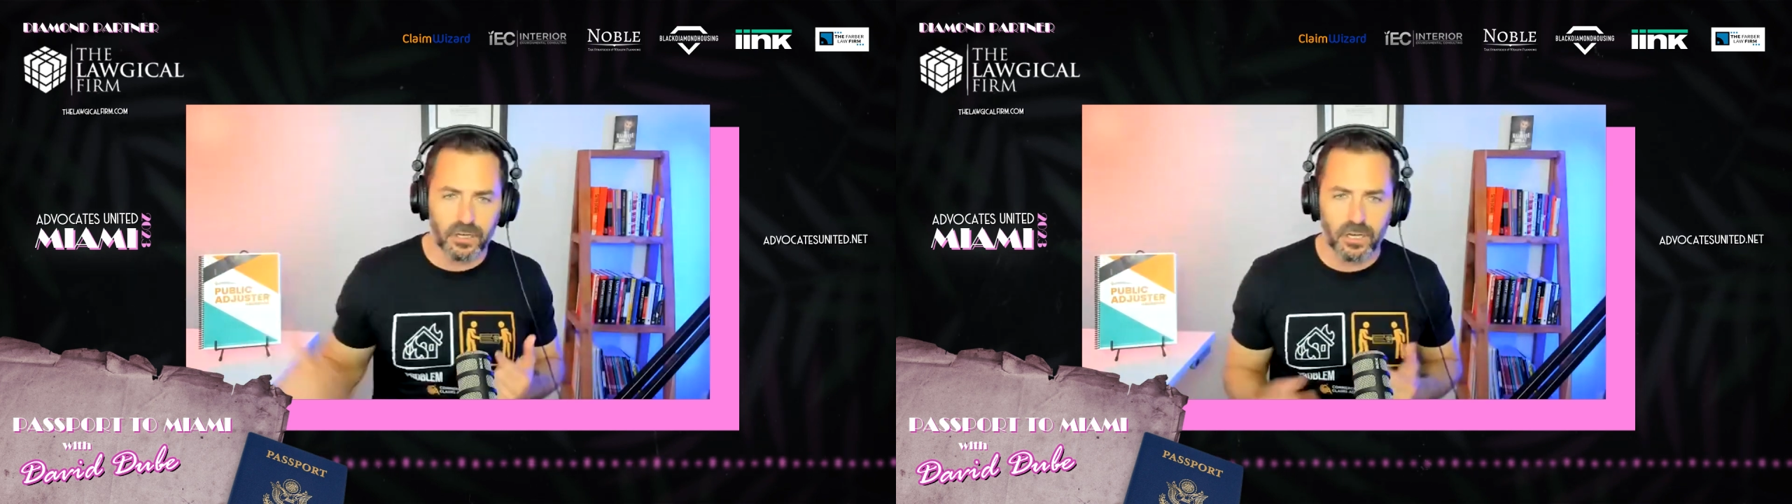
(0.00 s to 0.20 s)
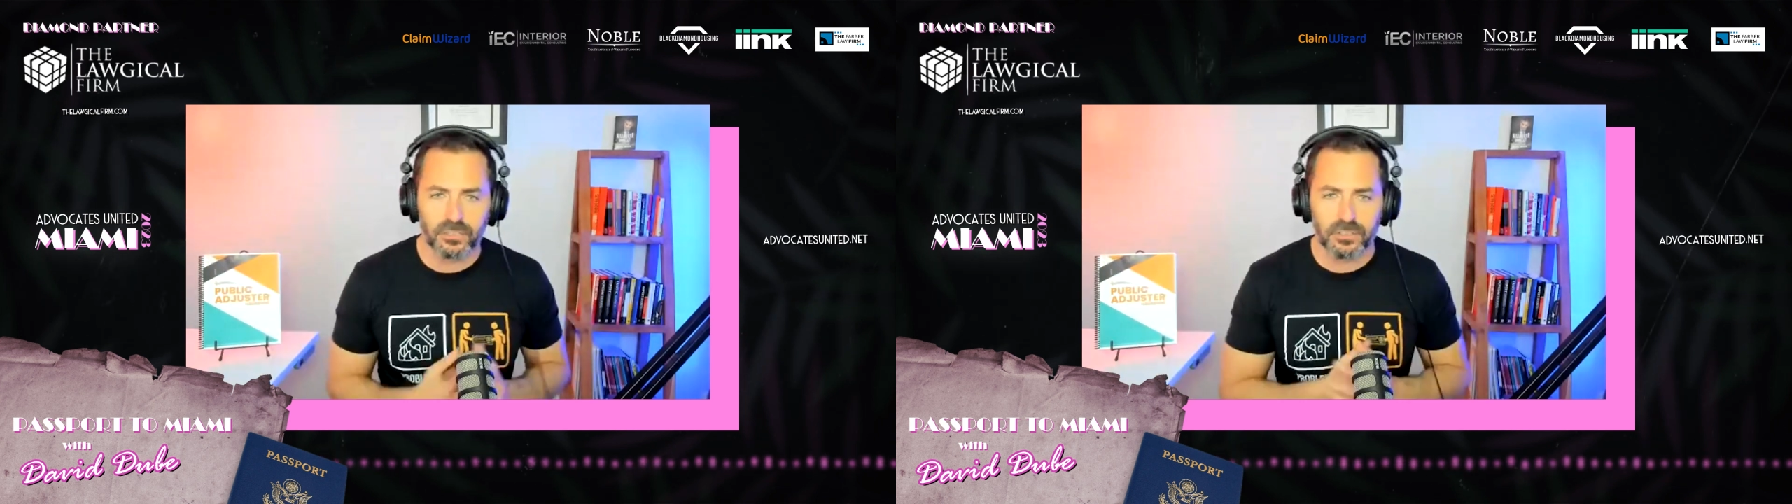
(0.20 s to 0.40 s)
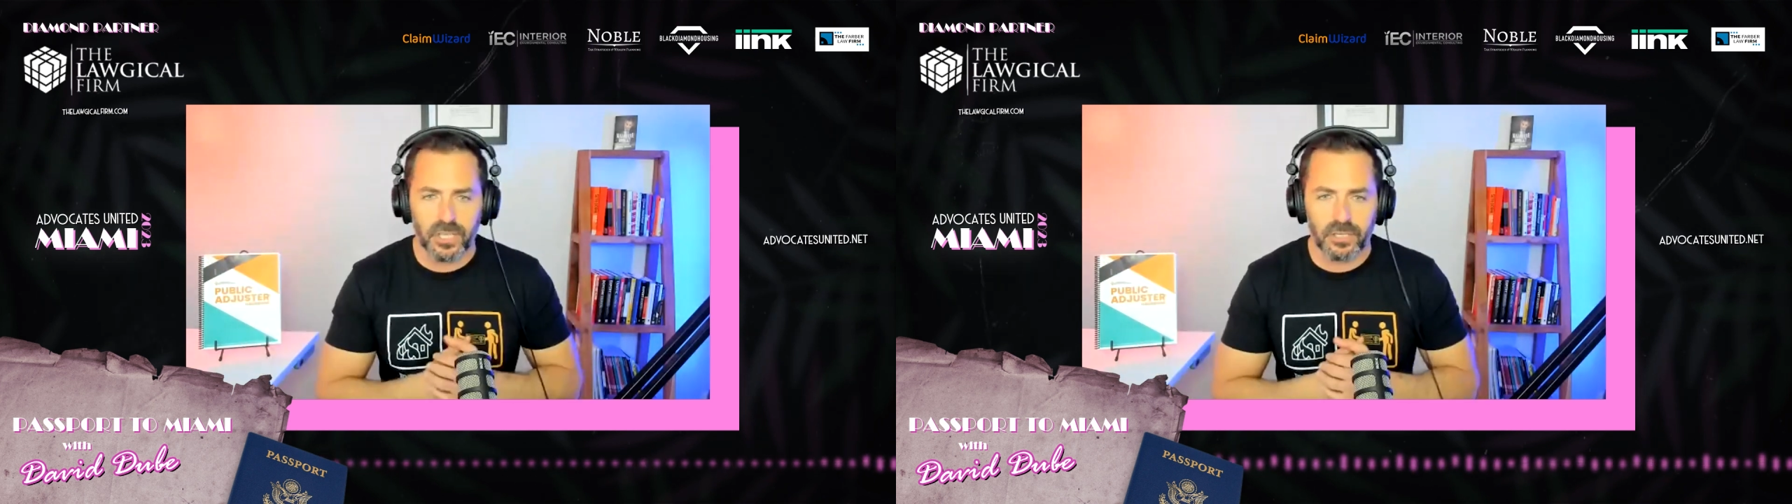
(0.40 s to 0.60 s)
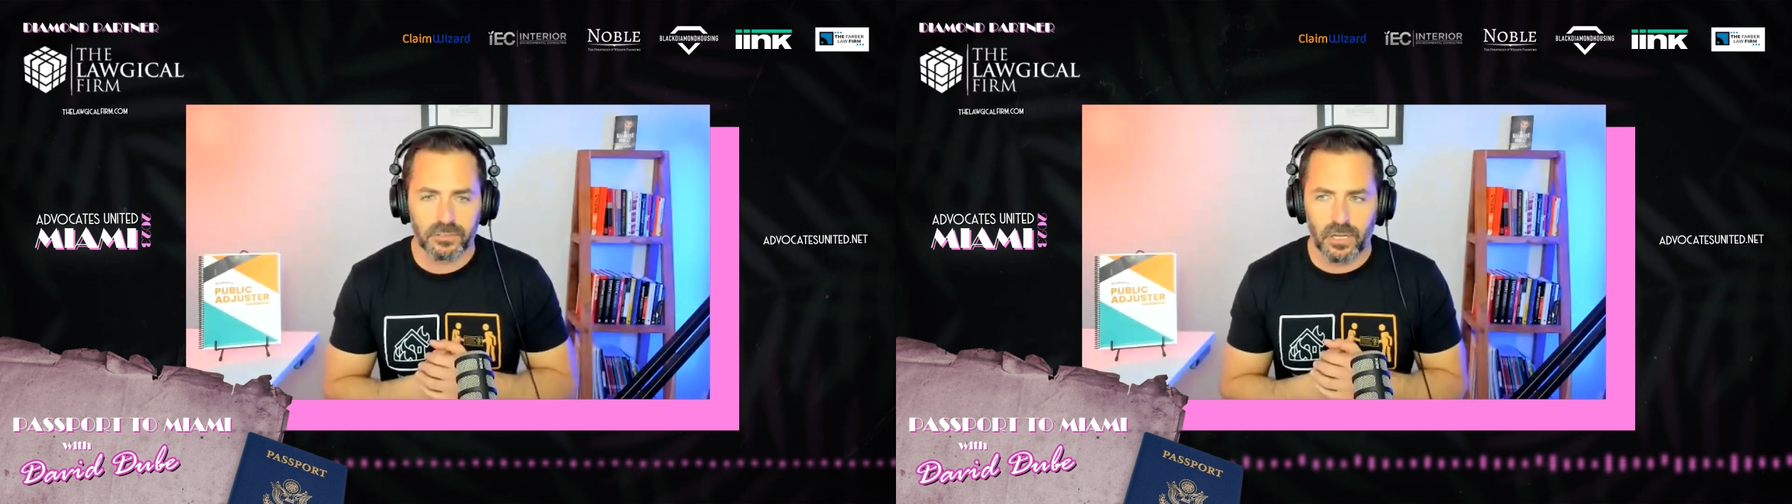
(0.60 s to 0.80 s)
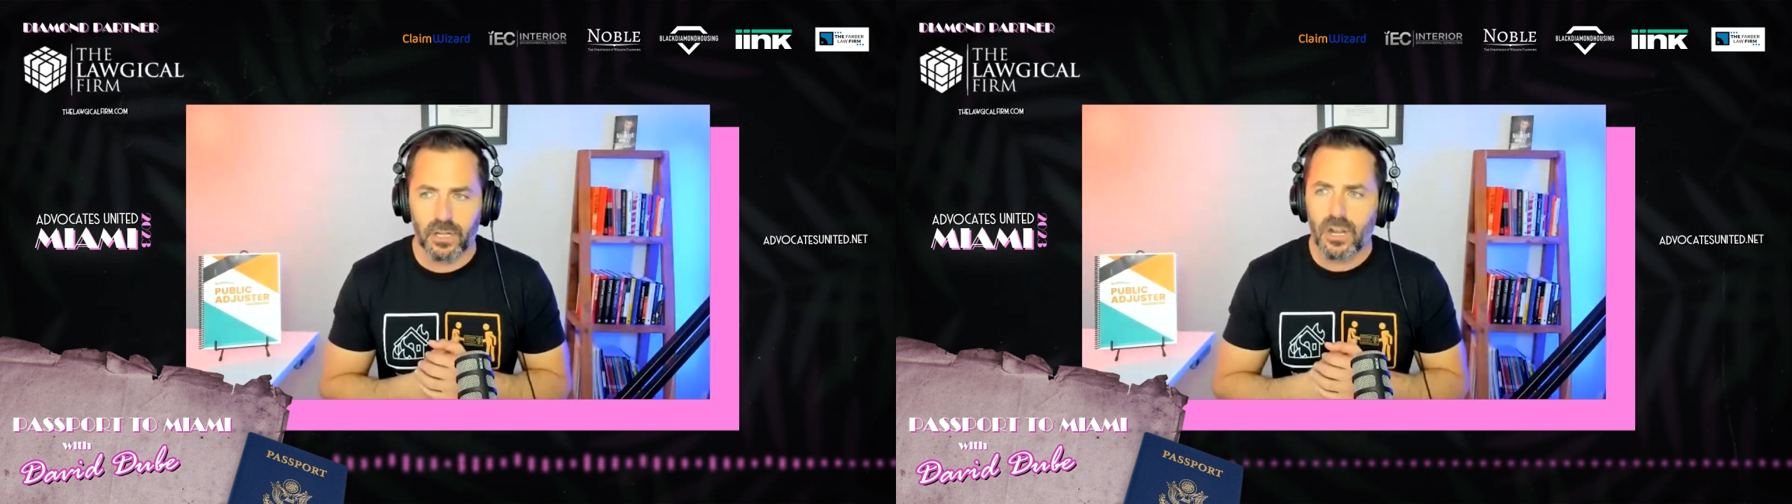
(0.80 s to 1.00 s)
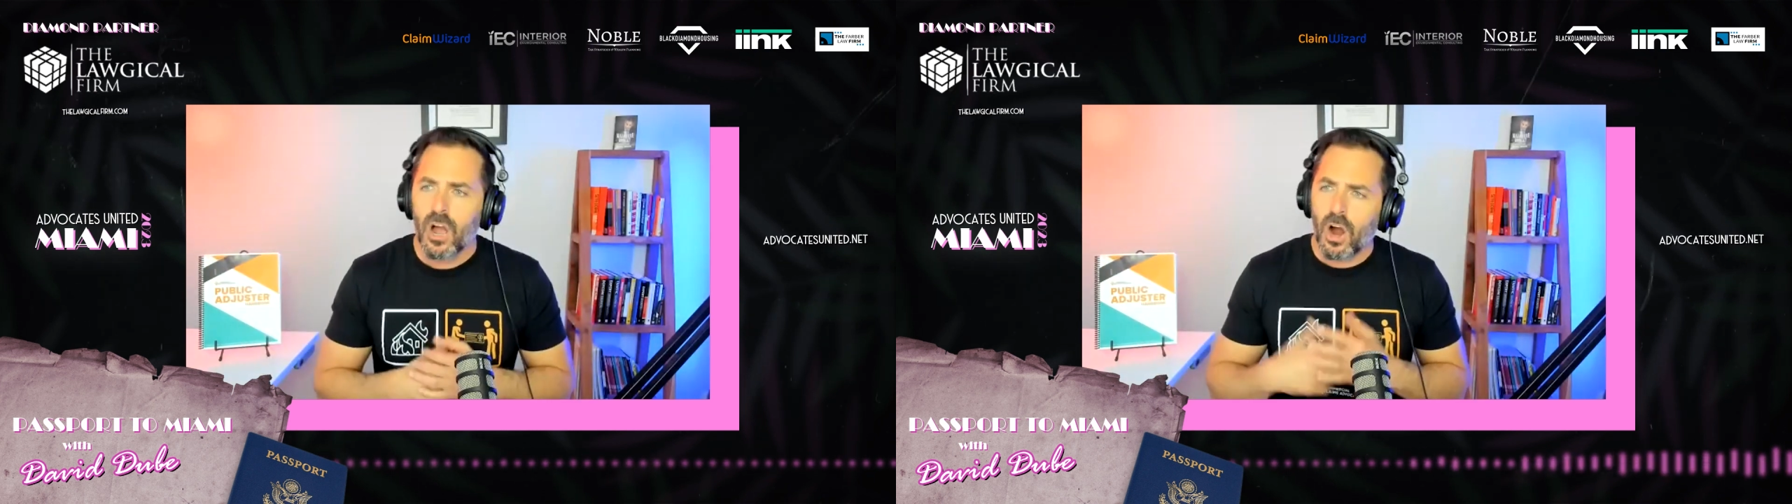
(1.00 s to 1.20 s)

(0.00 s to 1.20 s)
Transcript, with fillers: on a hundred thousand dollars.